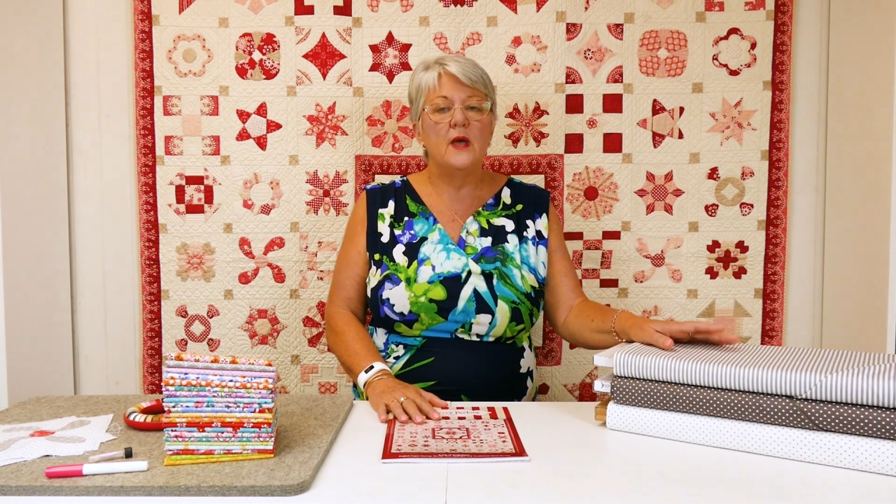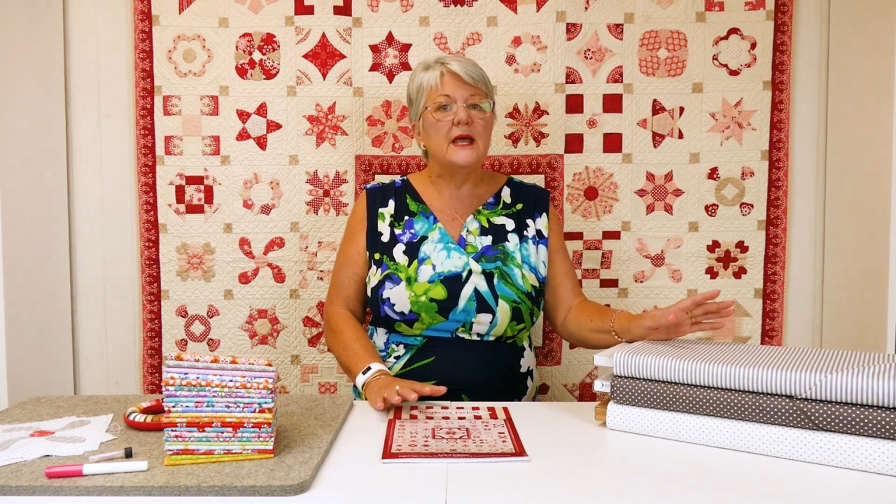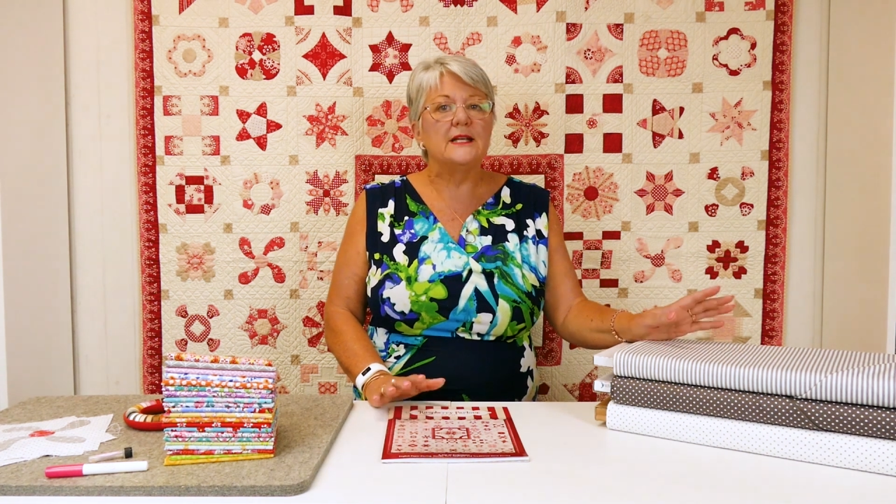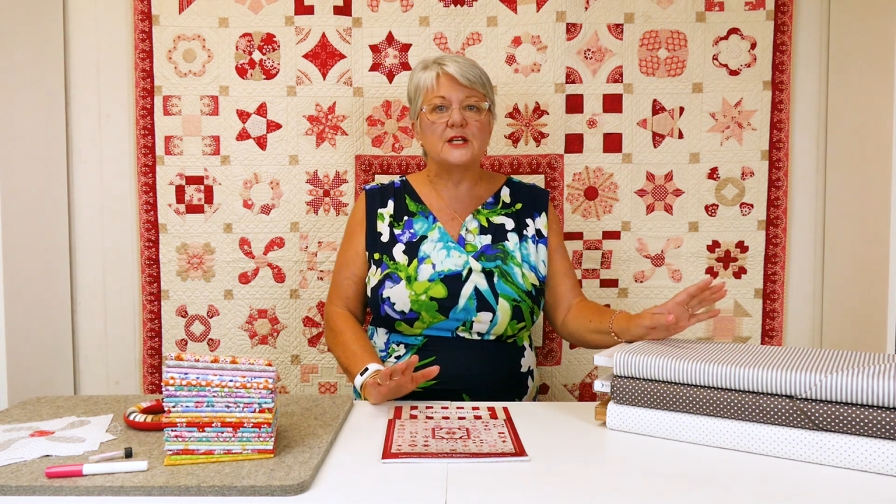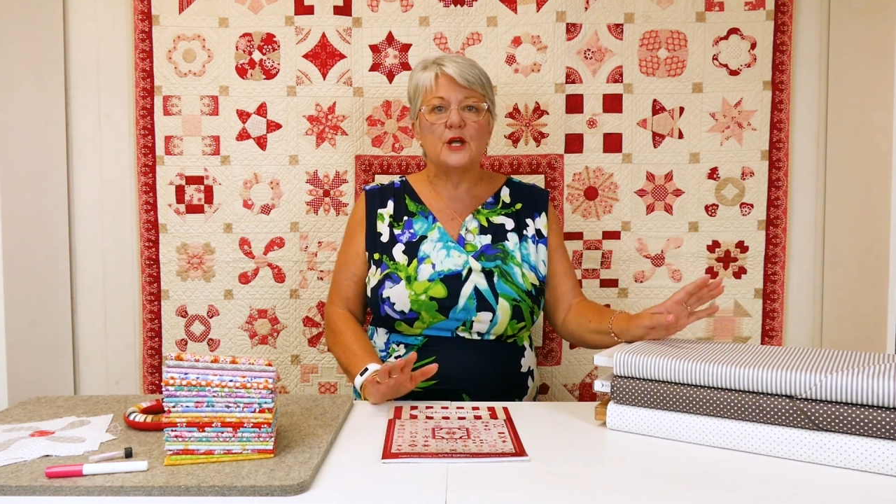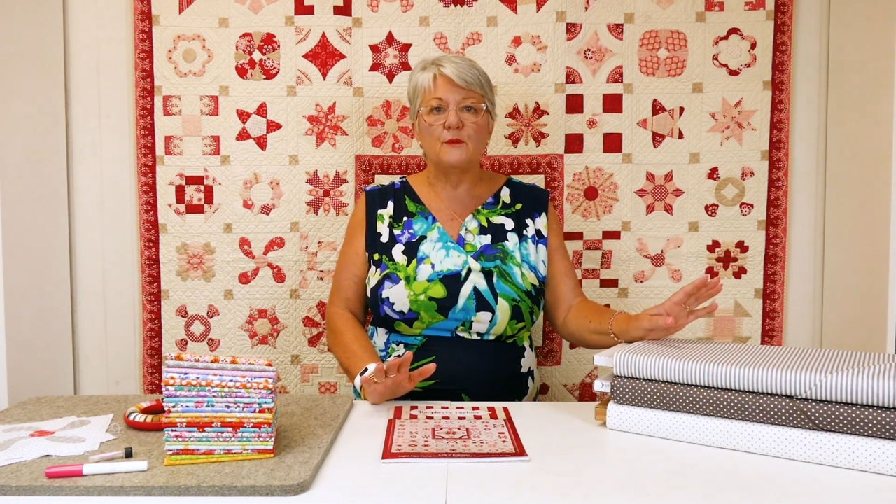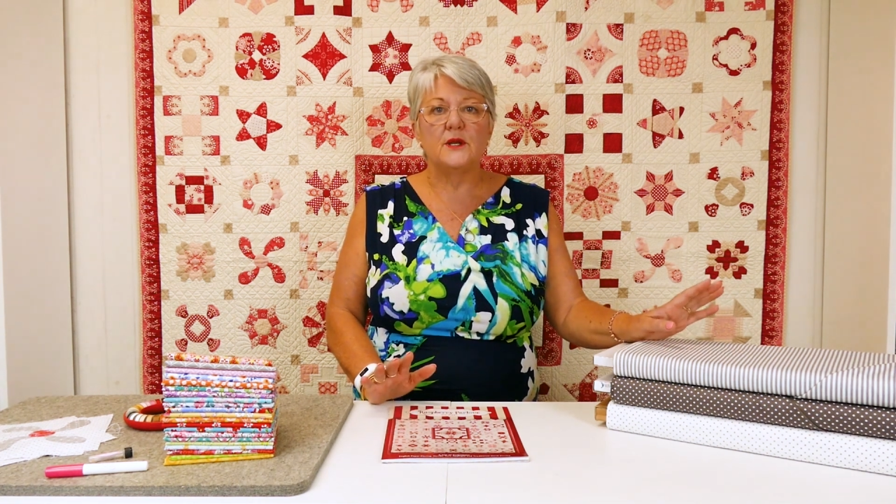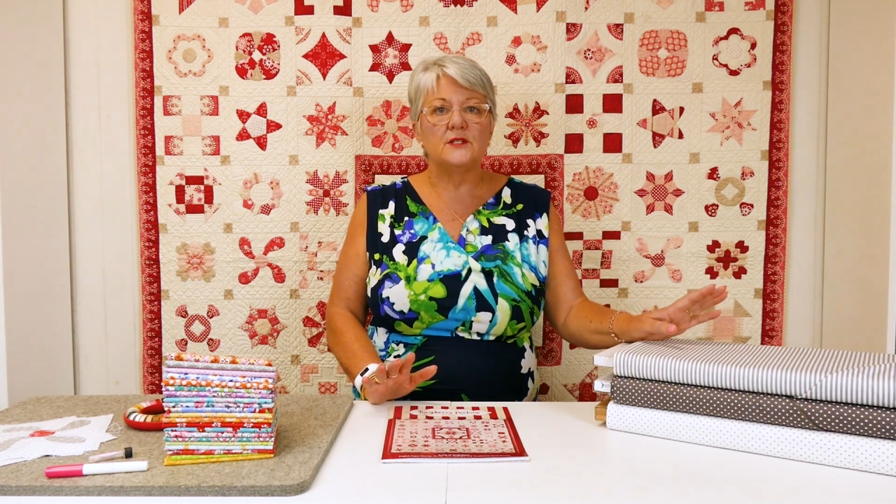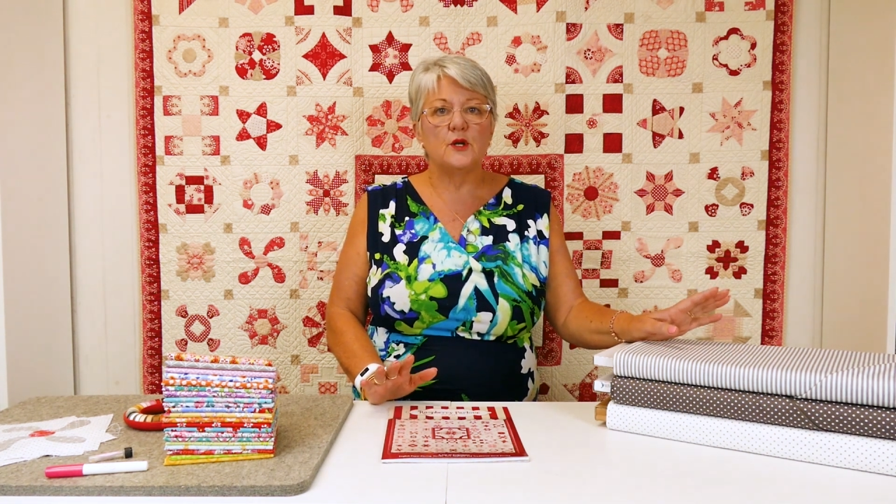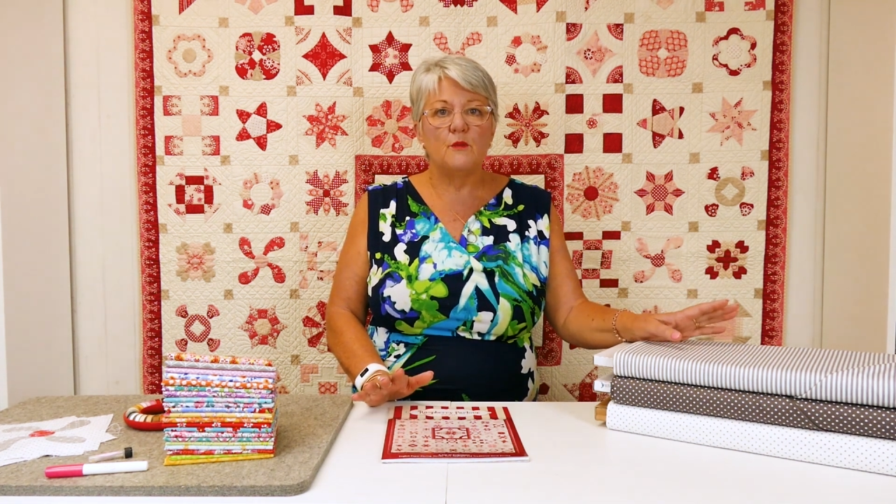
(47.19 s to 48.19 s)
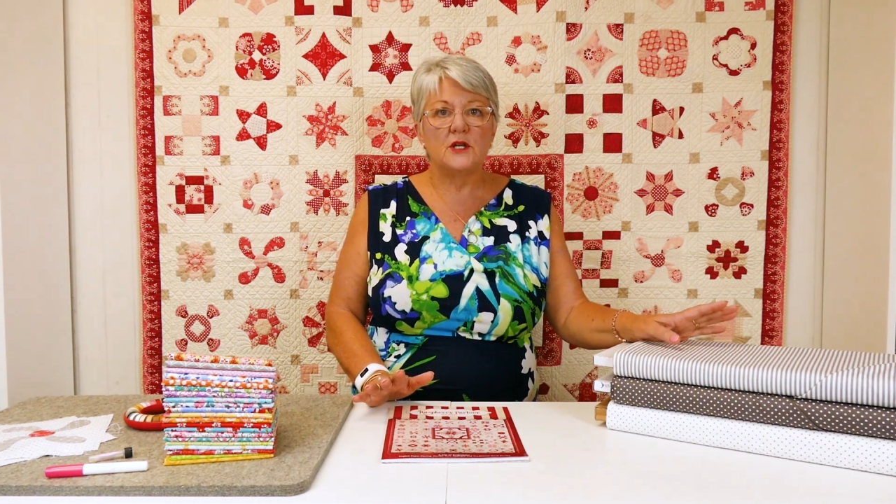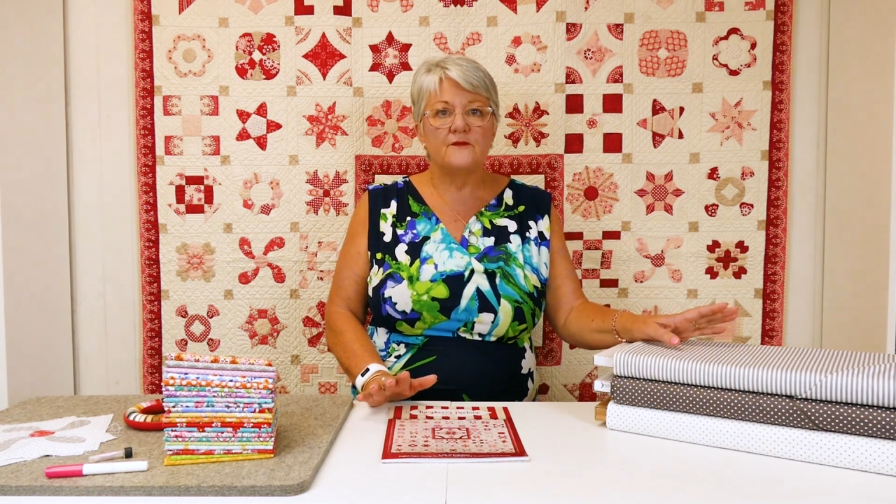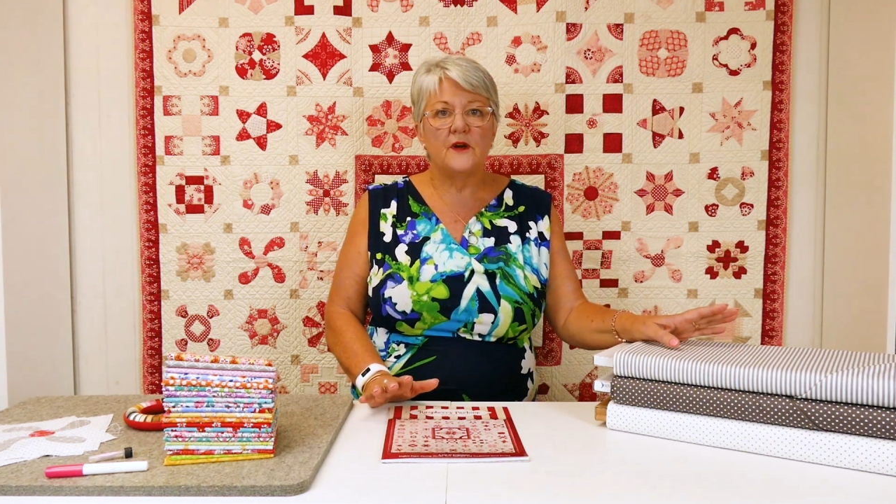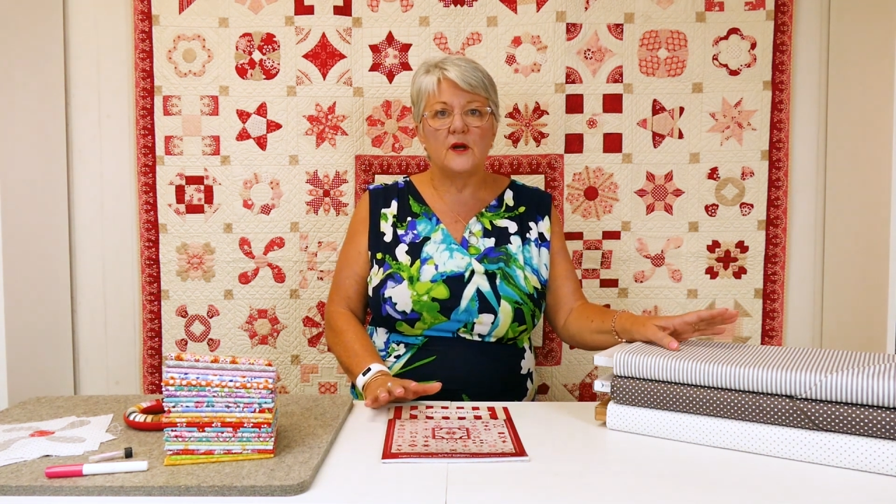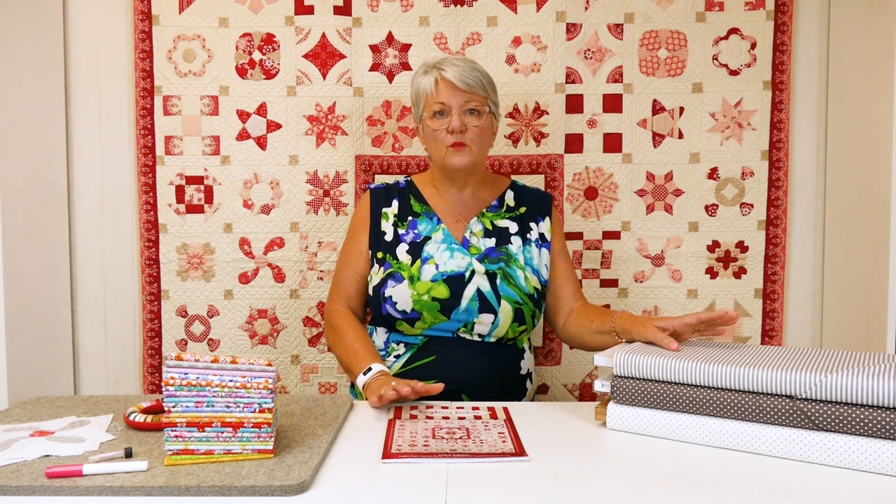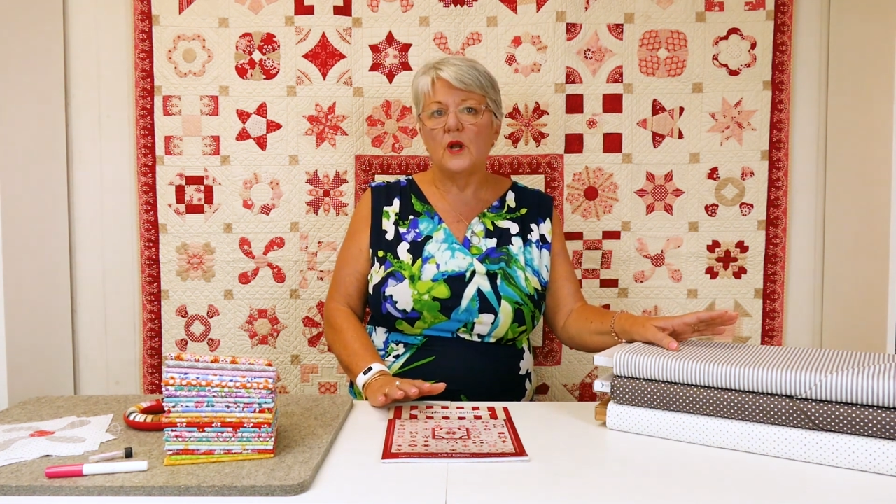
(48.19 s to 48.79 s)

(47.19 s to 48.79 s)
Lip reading: It's going to be so much fun.